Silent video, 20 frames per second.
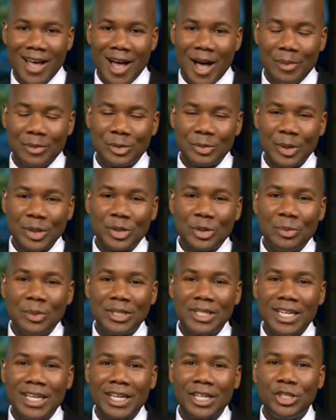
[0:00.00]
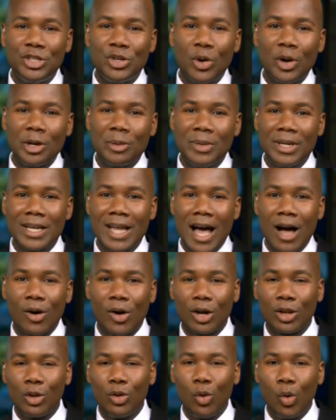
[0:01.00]
I'm Spencer Mazyck, and joining me now
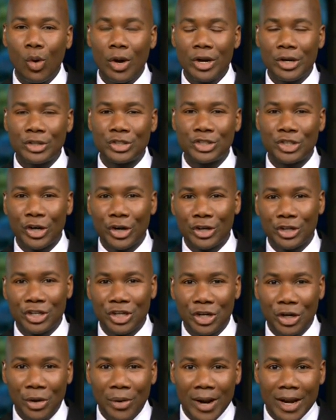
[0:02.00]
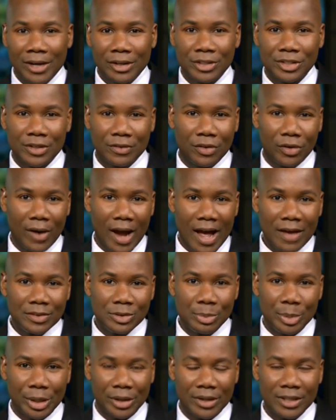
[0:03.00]
are lawyers turned curators of craft
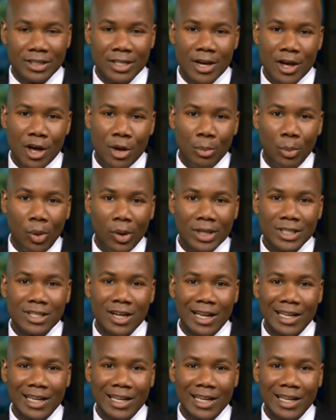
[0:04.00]
spirits, Moiz